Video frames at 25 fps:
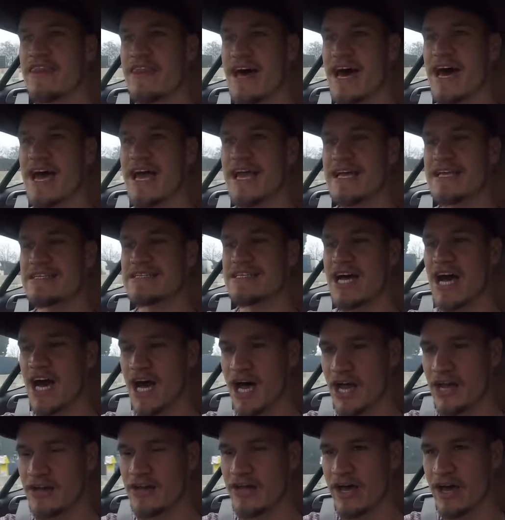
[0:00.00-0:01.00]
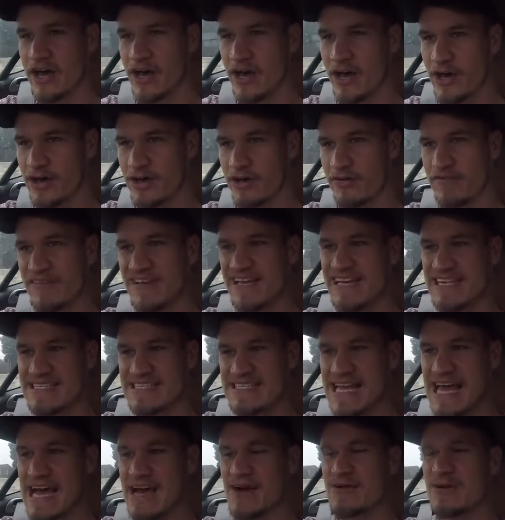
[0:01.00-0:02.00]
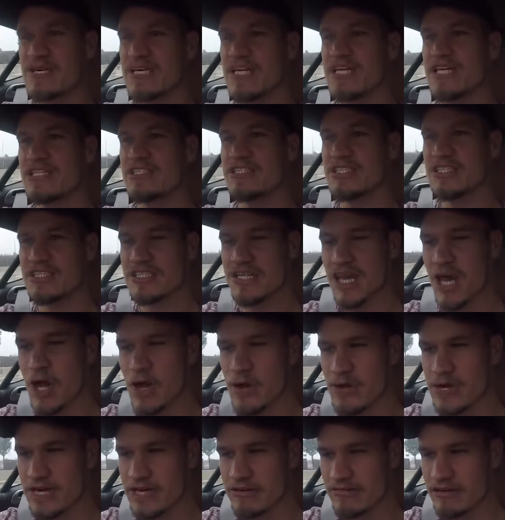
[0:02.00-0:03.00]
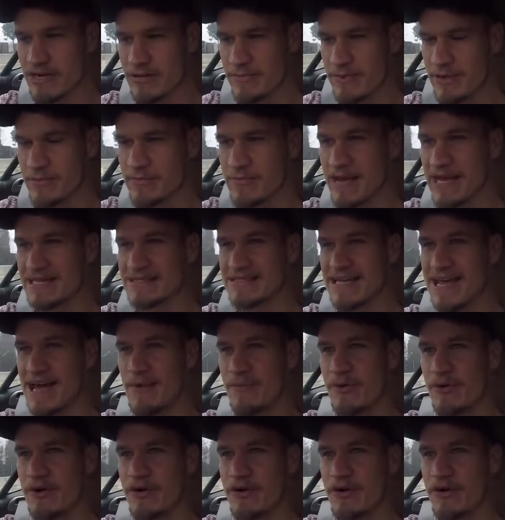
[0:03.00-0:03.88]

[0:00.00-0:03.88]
That is unheard of. It is now slowly creeping back down.